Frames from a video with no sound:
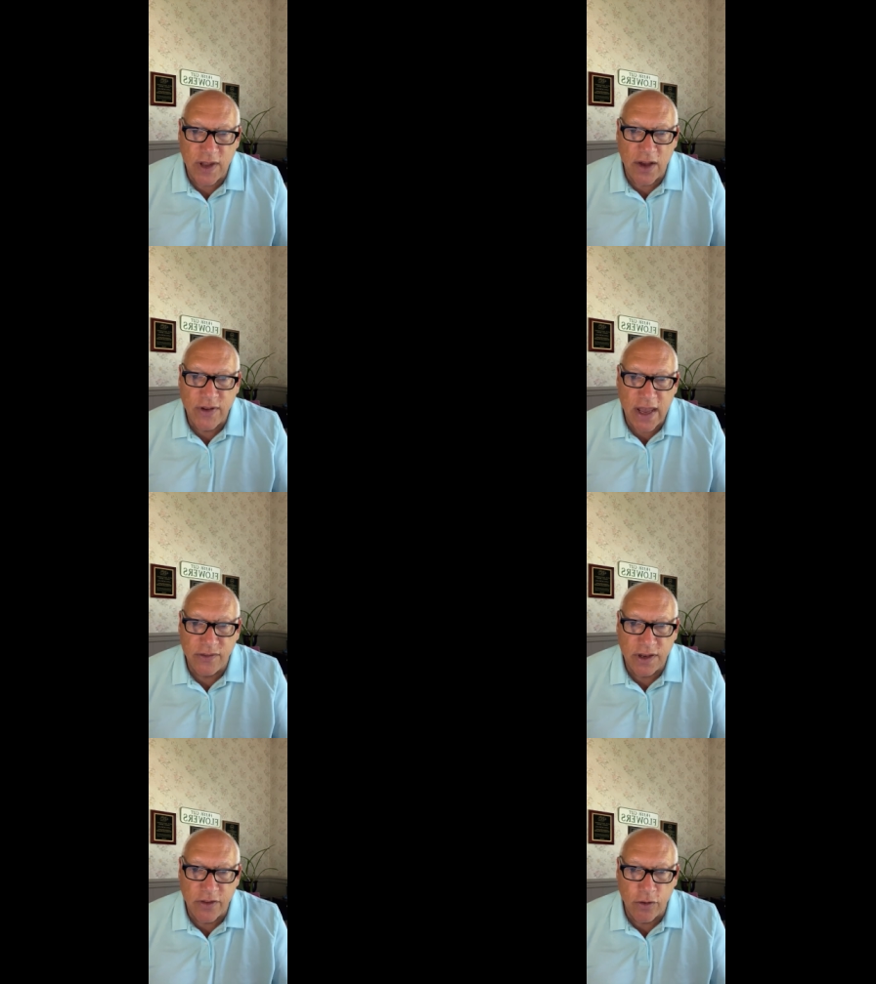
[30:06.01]

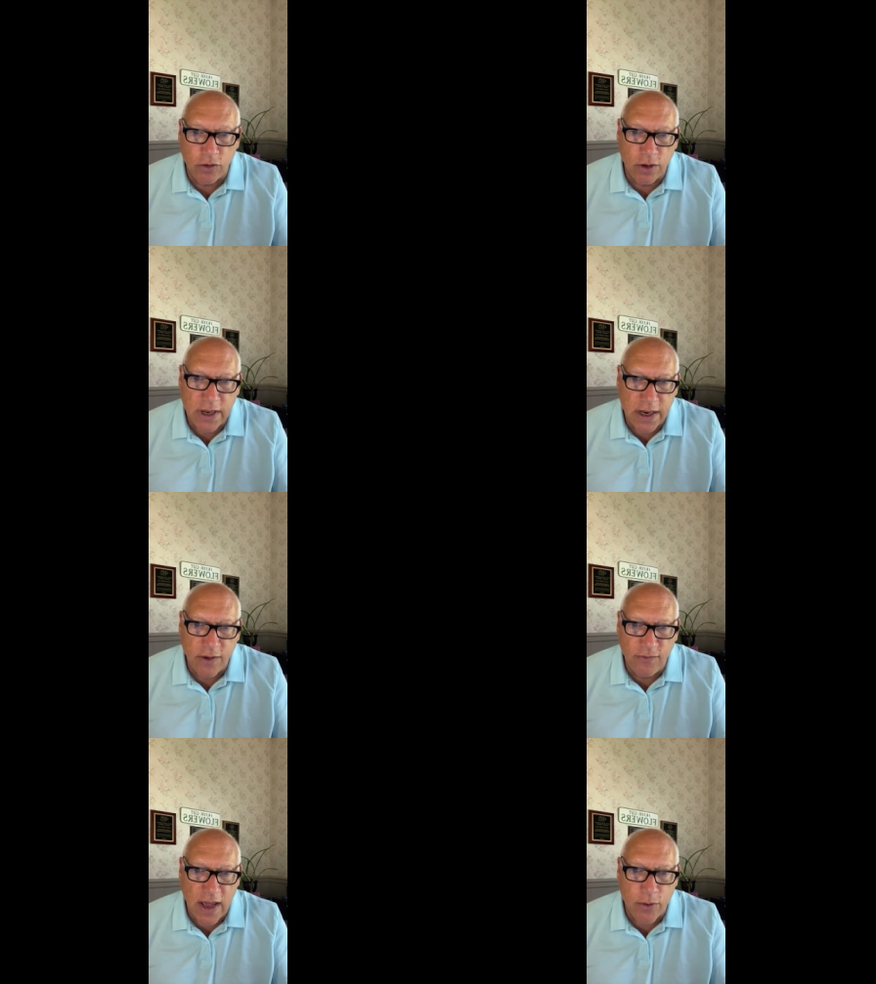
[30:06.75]
salvia has another little
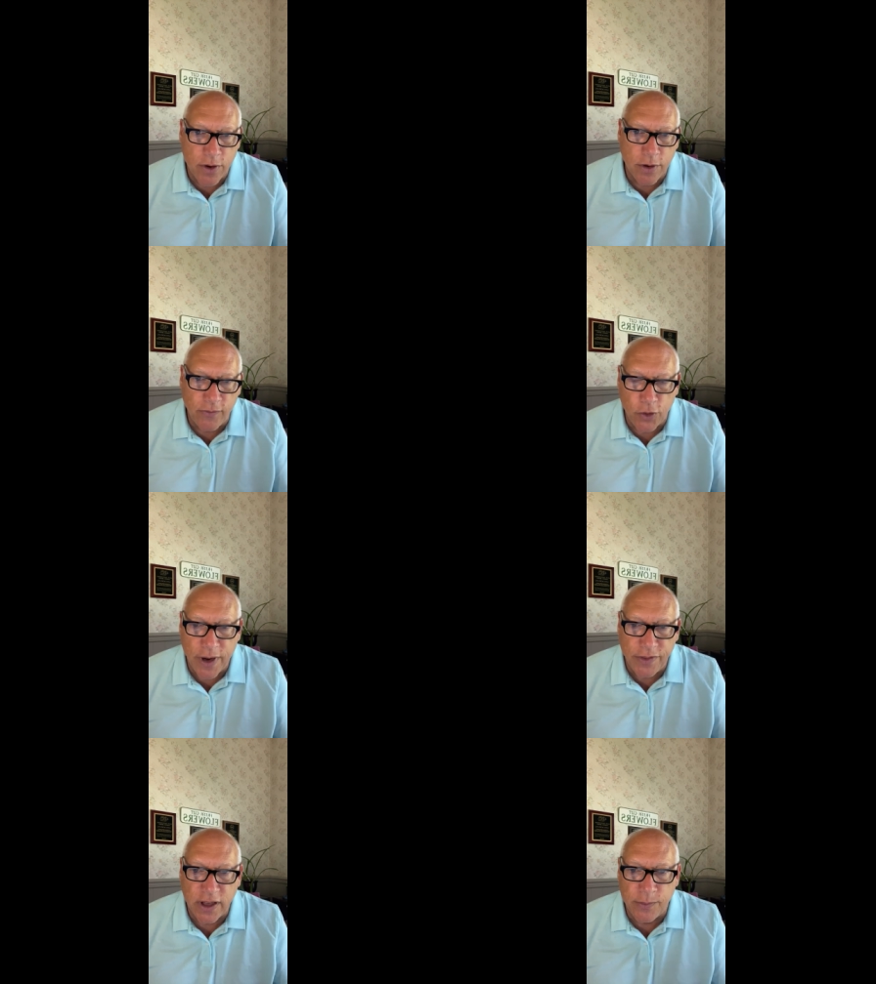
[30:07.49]
kind of flower or
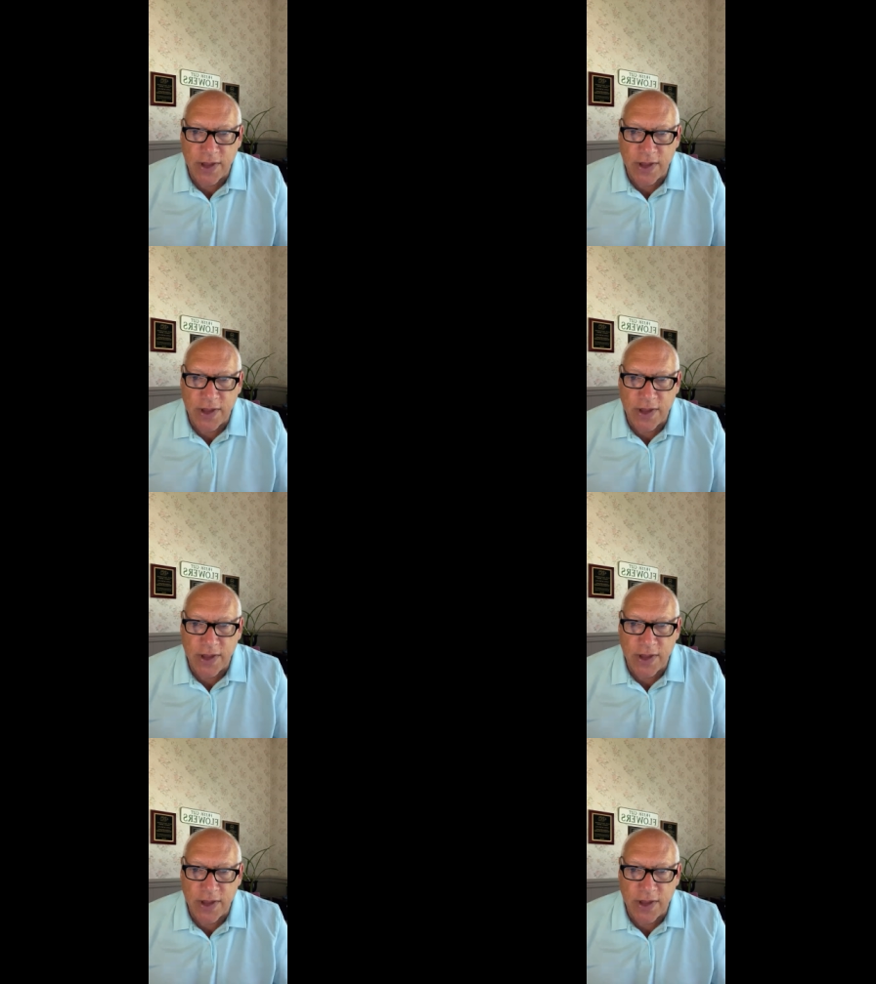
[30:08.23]
floret that